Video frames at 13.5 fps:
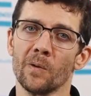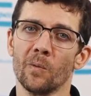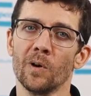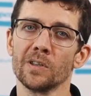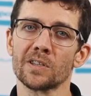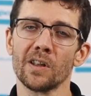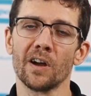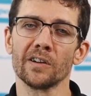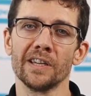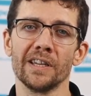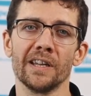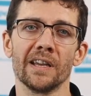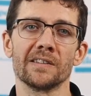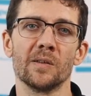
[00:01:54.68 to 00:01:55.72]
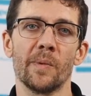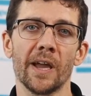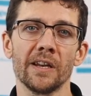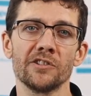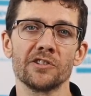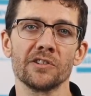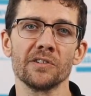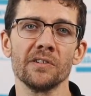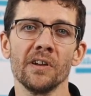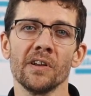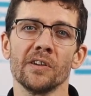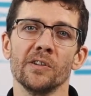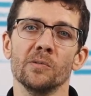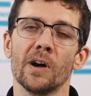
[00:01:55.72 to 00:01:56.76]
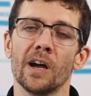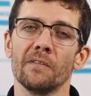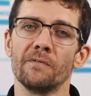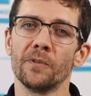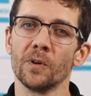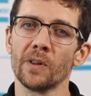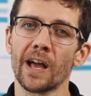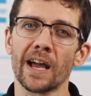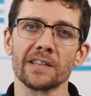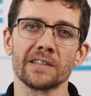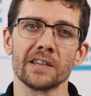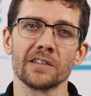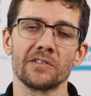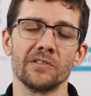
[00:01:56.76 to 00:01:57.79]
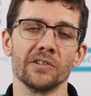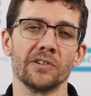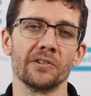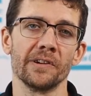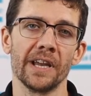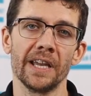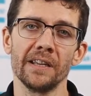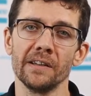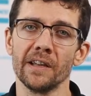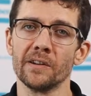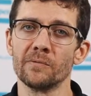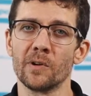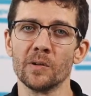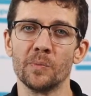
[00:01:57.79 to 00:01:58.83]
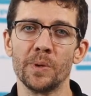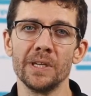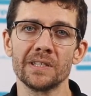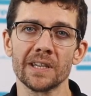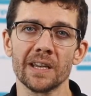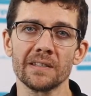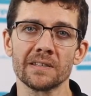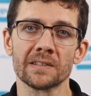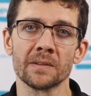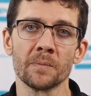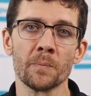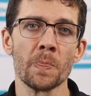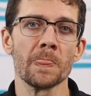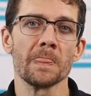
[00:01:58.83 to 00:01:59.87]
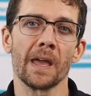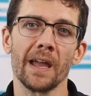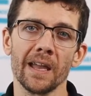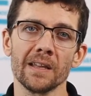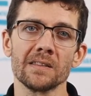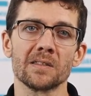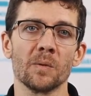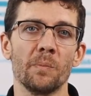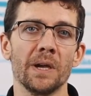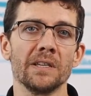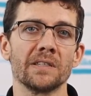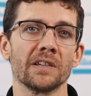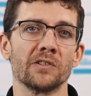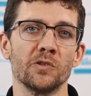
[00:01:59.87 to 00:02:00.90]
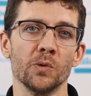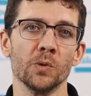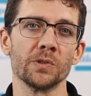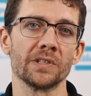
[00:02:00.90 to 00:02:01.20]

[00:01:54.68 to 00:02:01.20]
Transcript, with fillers: Once logged in as the manager, you will have full access to create and run sets and some basic tool